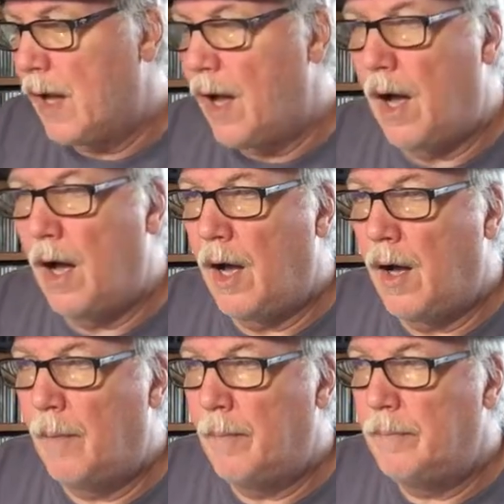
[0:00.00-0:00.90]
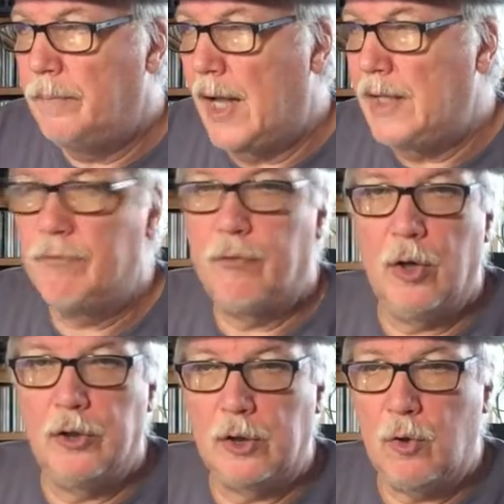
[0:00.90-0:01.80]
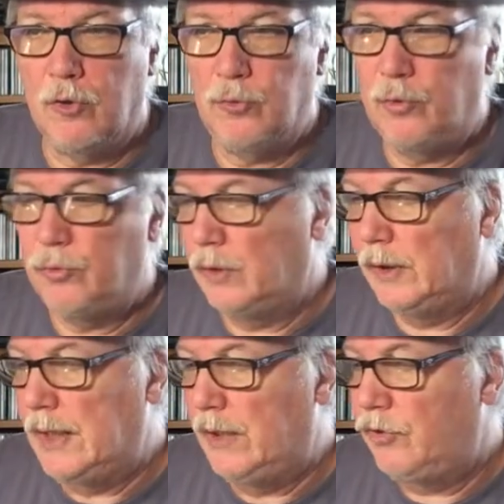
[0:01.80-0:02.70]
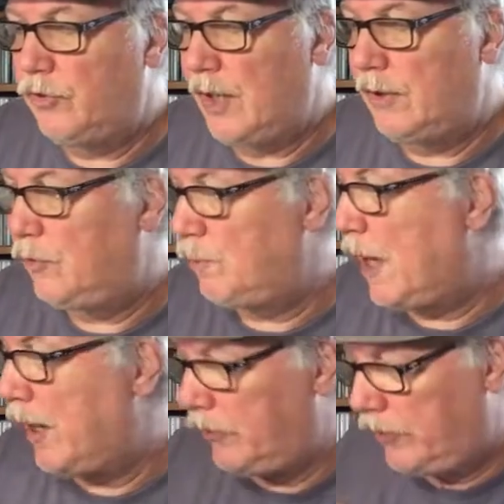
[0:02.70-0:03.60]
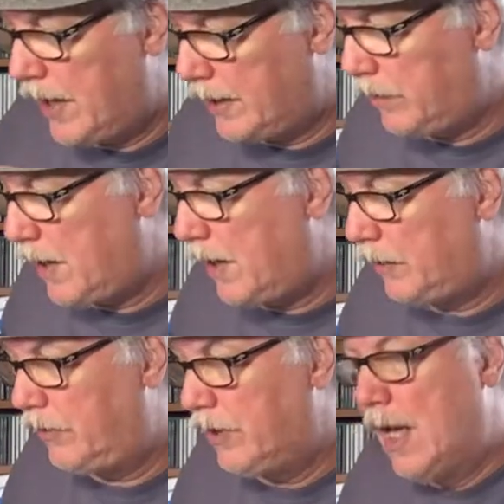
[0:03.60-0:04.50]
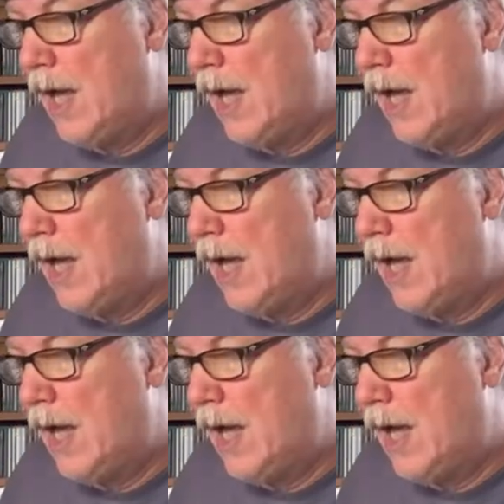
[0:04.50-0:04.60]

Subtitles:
Night Vault, of course, was released. Shadespire's not around.